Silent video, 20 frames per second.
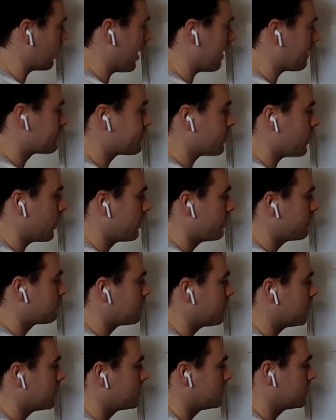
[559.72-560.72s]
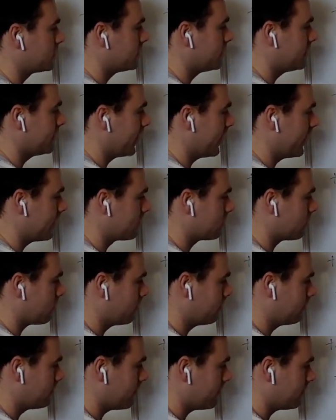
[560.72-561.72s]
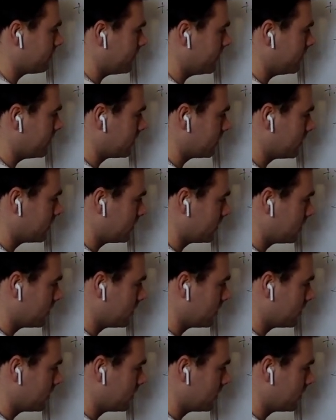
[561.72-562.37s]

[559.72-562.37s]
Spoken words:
our F1 plus our CK of 150